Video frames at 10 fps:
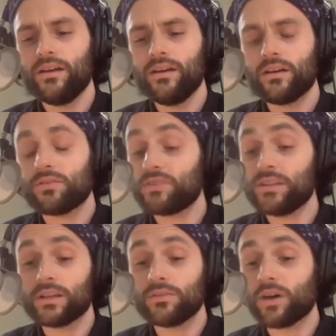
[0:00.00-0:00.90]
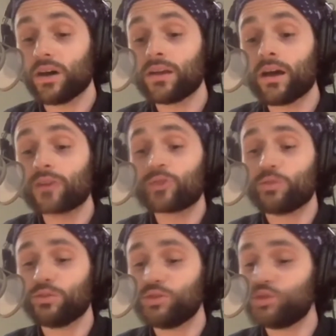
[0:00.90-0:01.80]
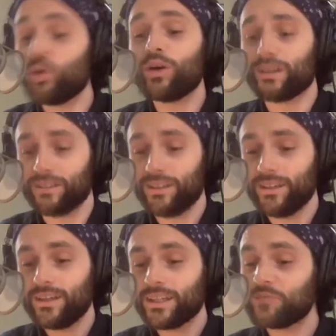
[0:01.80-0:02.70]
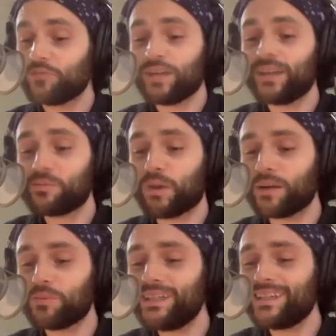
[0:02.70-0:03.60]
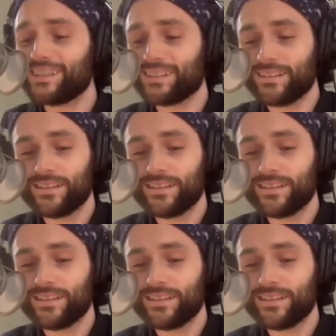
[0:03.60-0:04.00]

a feeling of unutterable joy invaded my being.